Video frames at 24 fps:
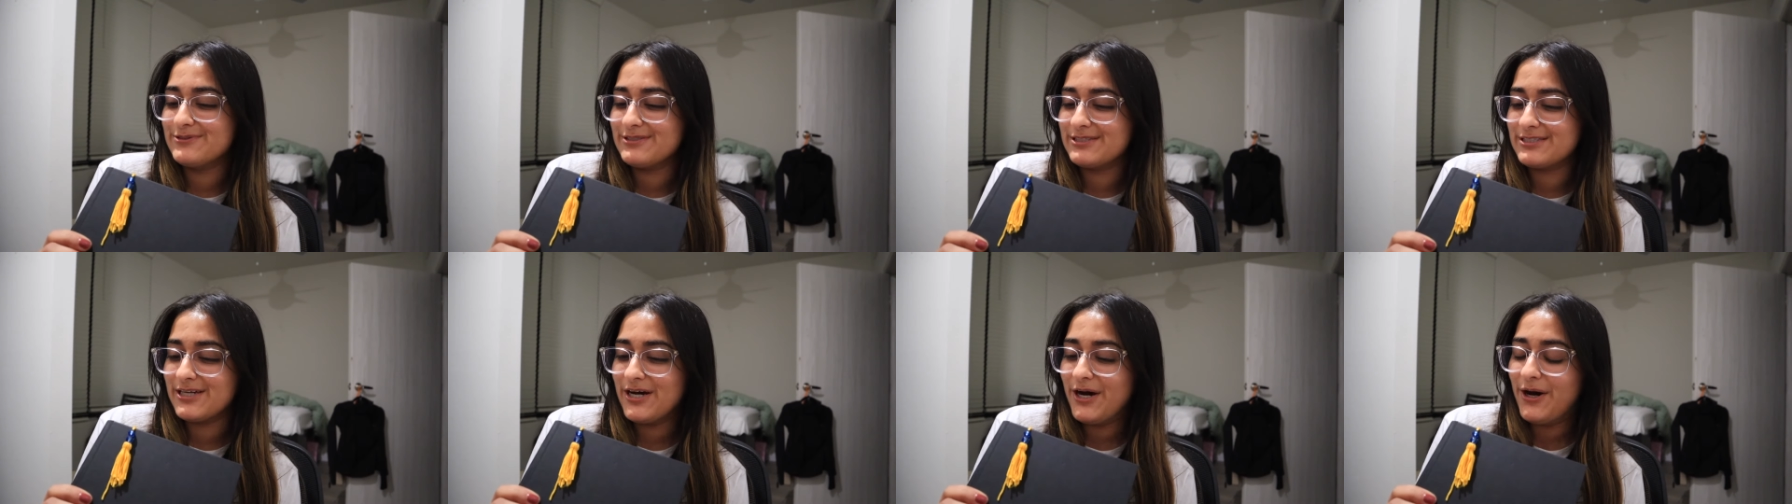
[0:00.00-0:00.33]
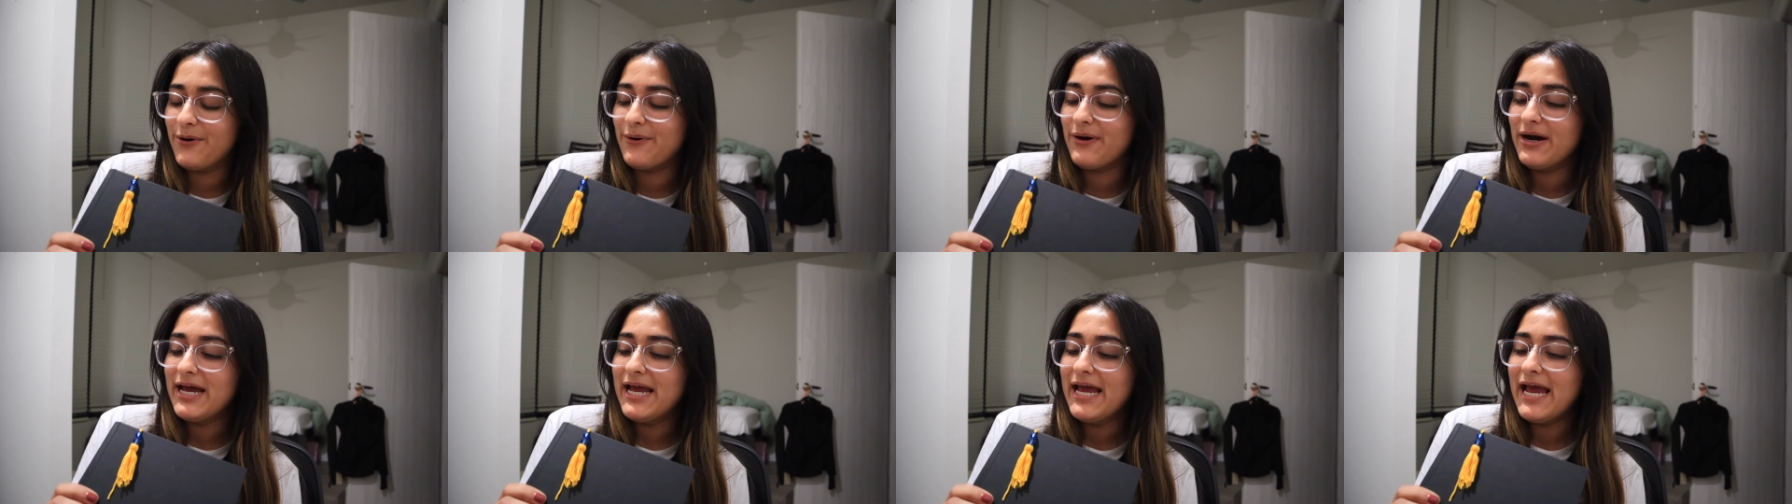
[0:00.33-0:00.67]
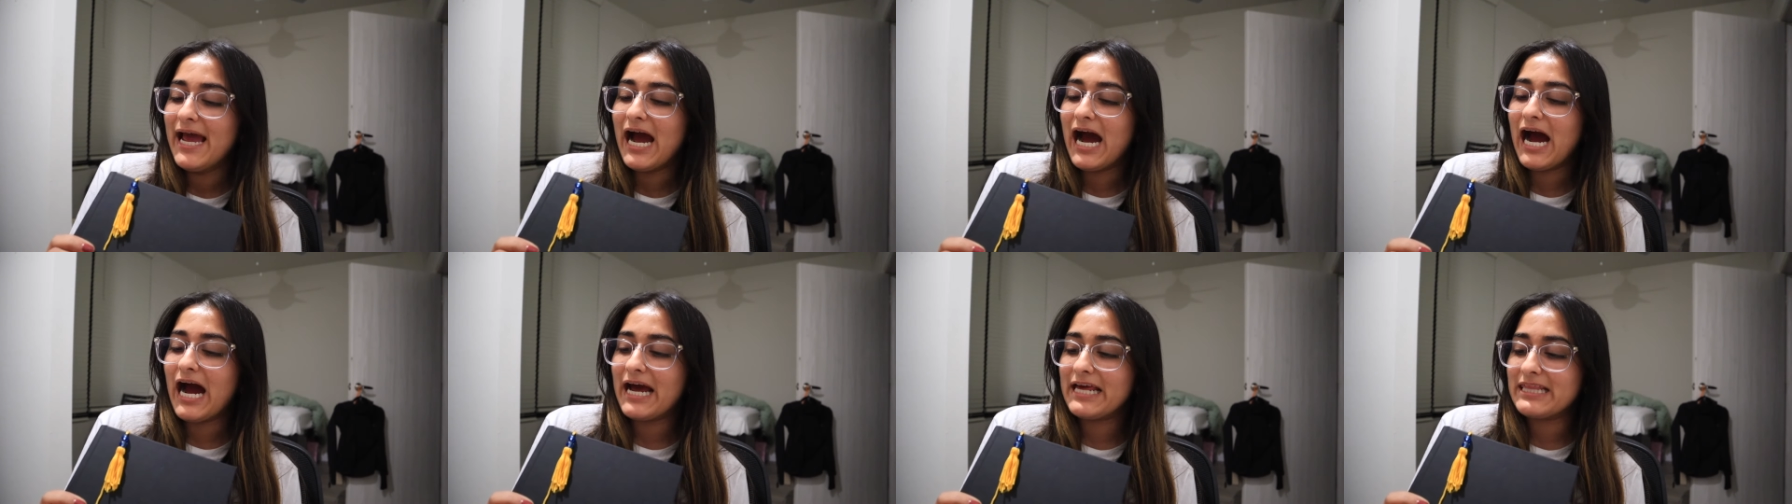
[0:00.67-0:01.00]
So
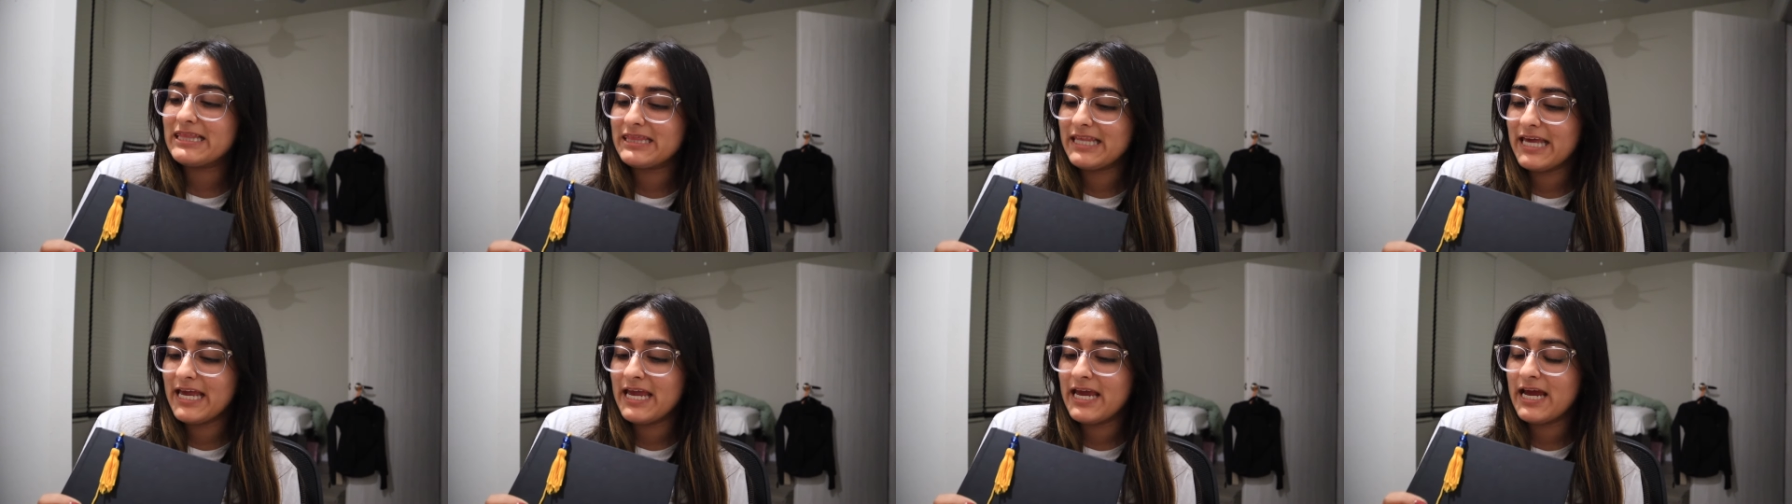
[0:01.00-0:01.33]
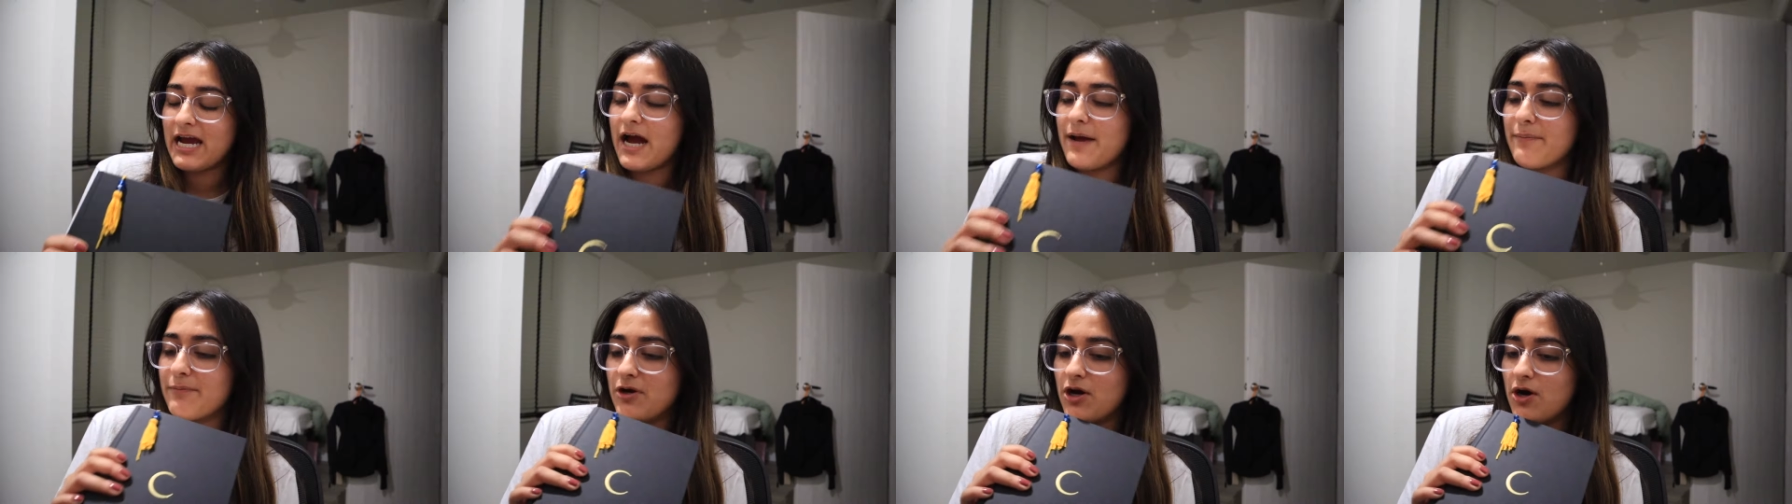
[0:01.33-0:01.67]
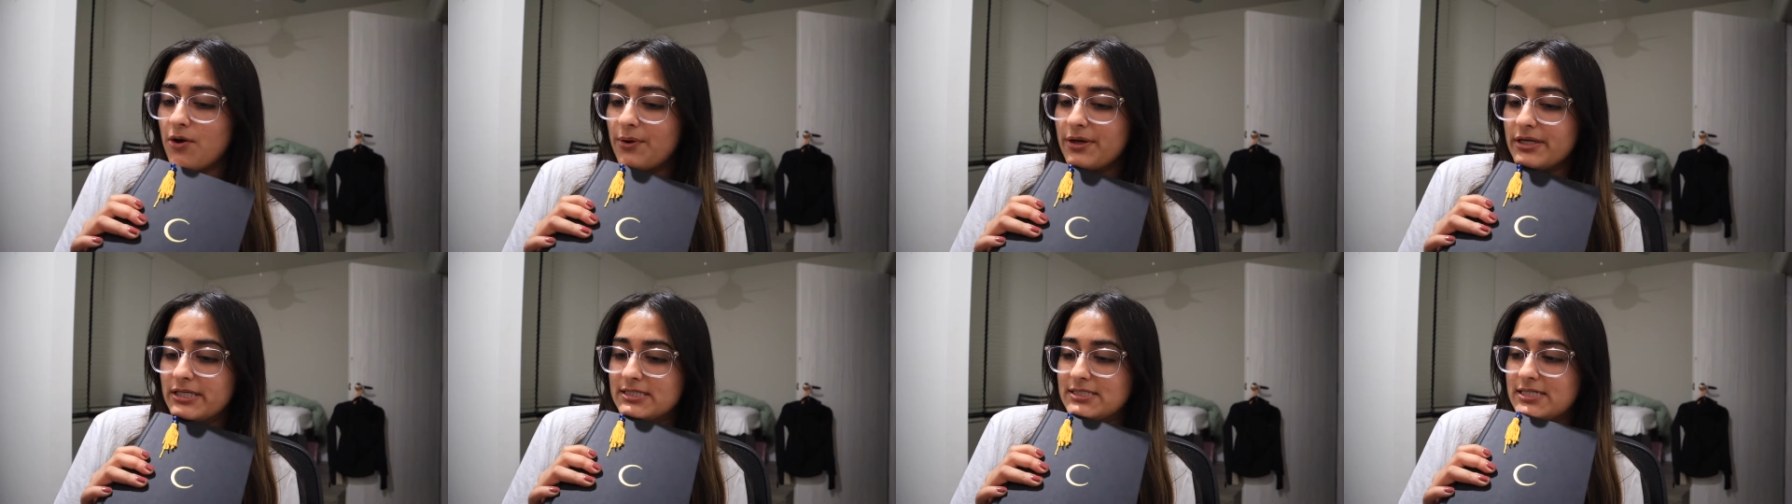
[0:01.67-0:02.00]
I think I'm
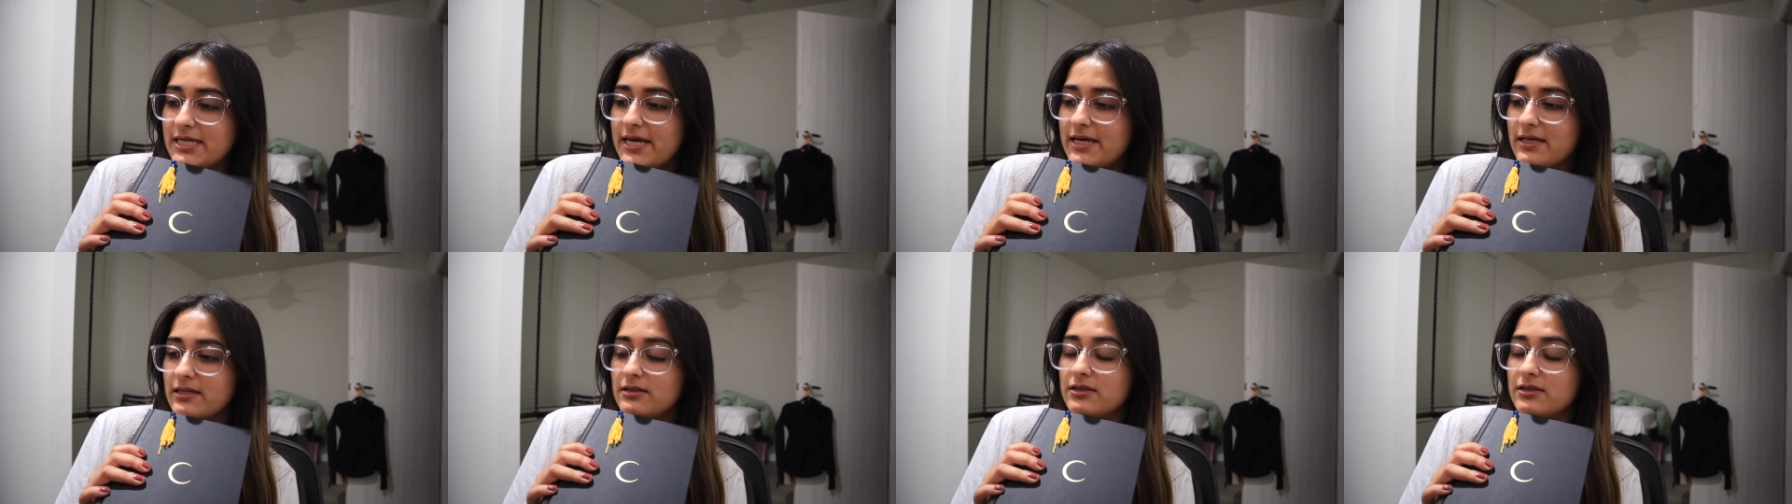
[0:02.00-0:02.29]
going to take